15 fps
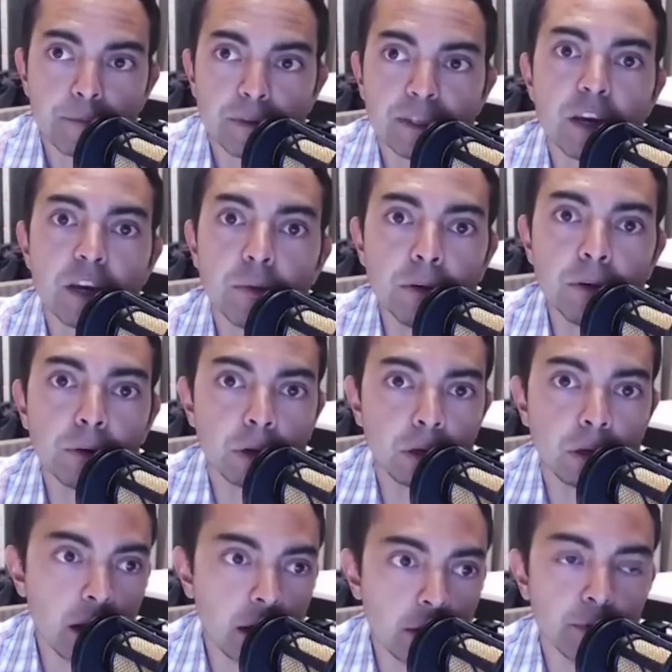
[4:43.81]
Tell me your
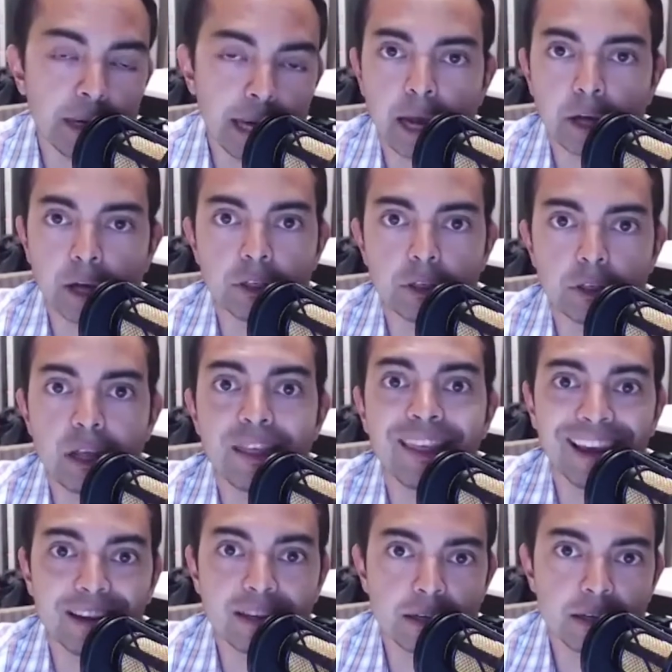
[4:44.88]
gut reaction to
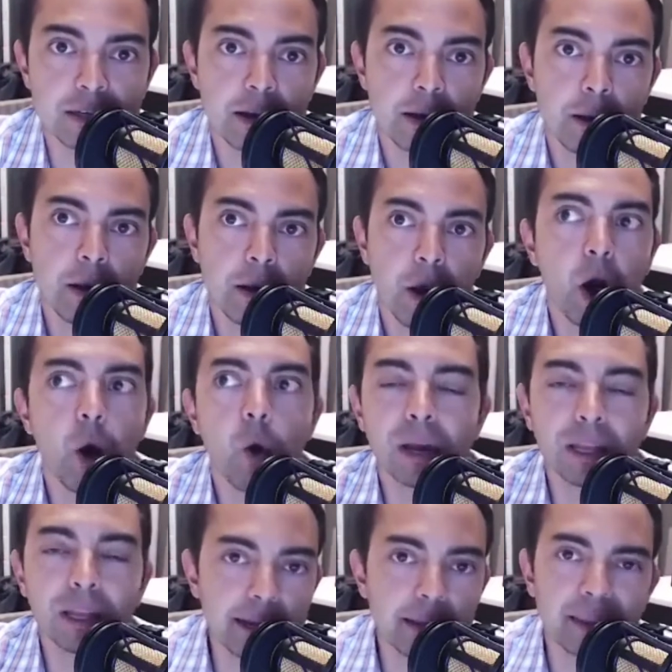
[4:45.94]
this. Oh, I
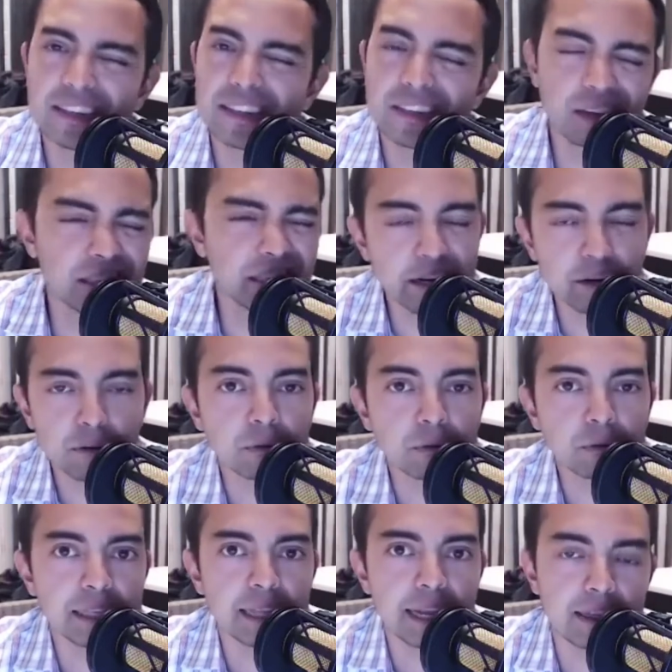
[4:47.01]
like this. Oh, I don't
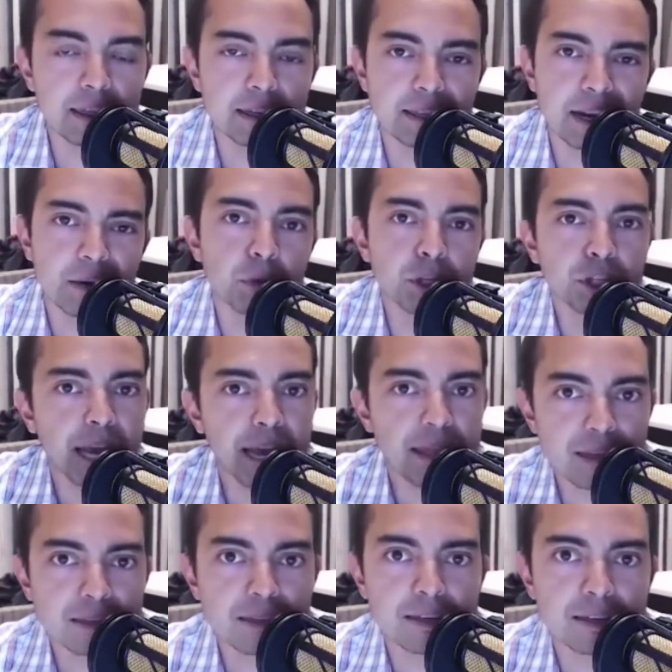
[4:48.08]
really like this. I wish it had
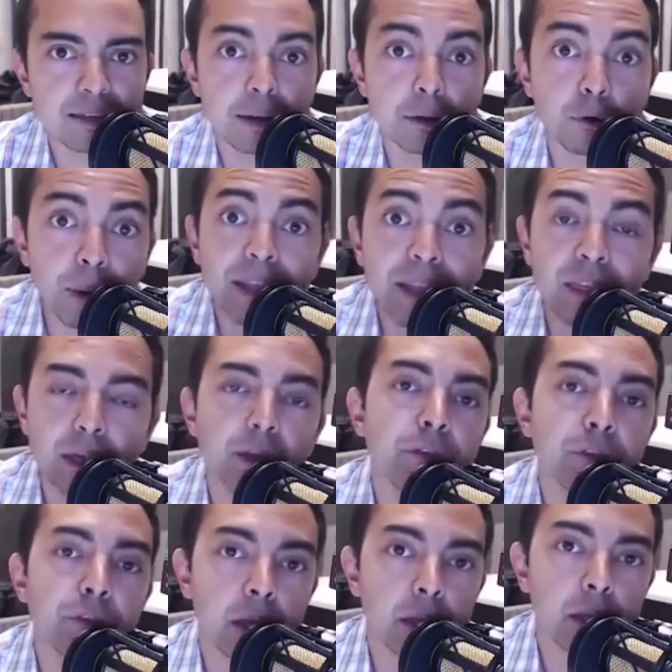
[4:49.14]
this instead. Great. Thank you for
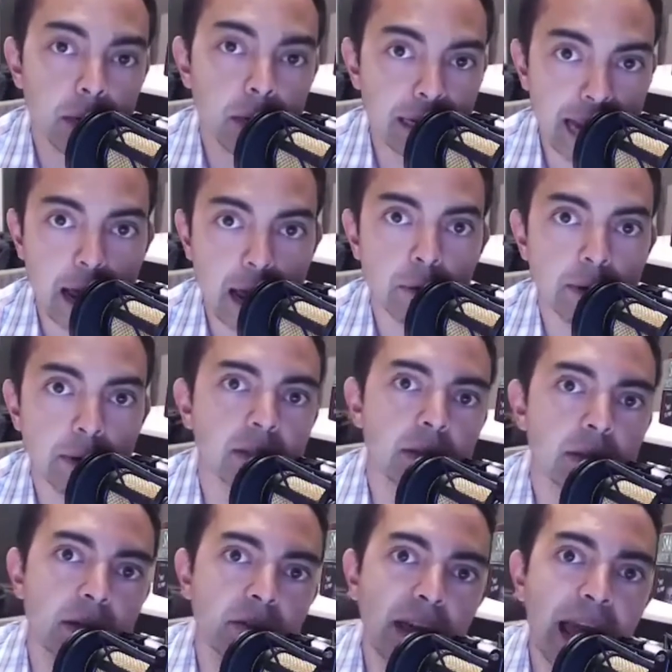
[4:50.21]
telling me now
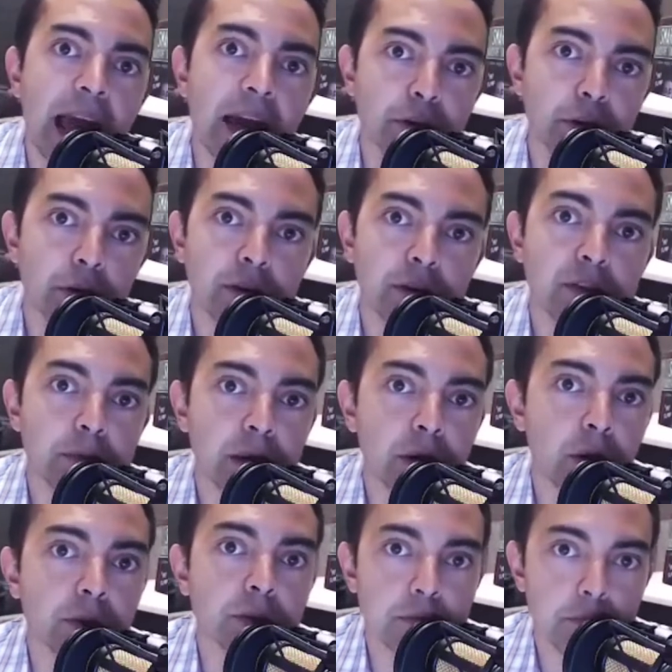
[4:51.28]
instead of after I've spent all
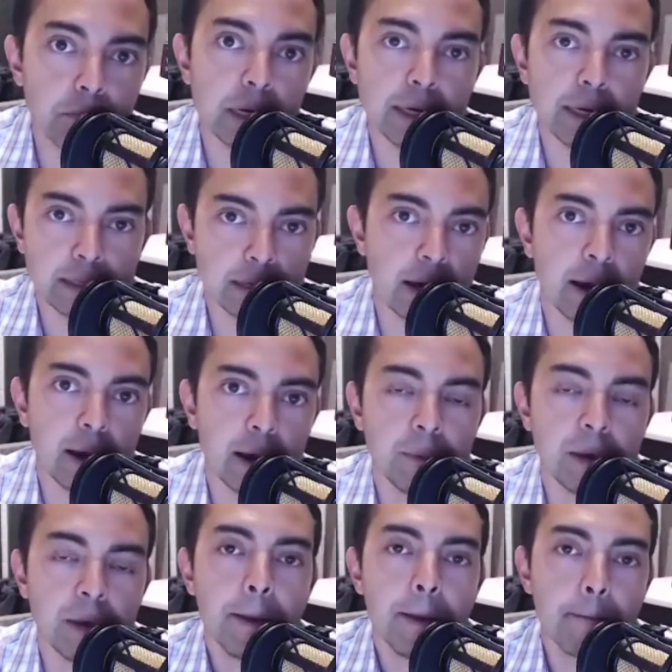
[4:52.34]
this money and time
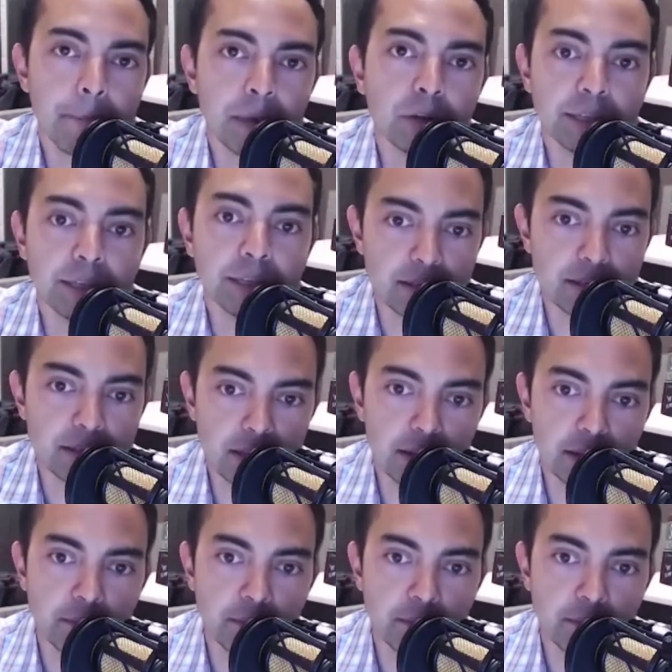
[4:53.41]
building this thing.